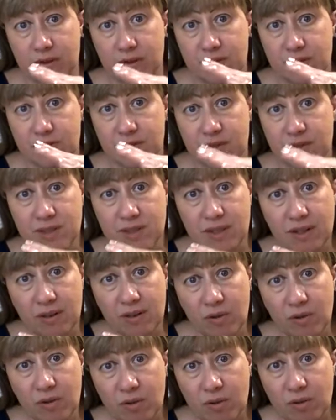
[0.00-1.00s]

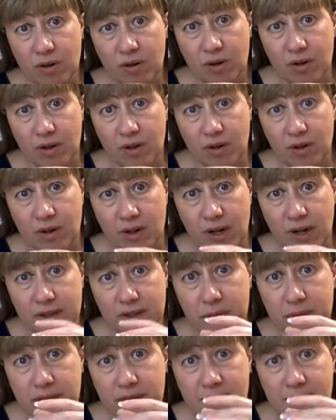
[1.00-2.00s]
still at the
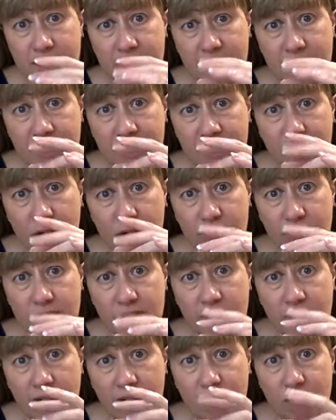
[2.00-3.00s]
beginning of the
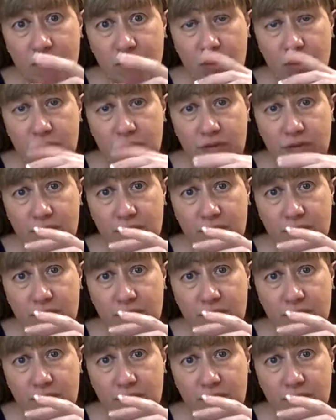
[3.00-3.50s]
level of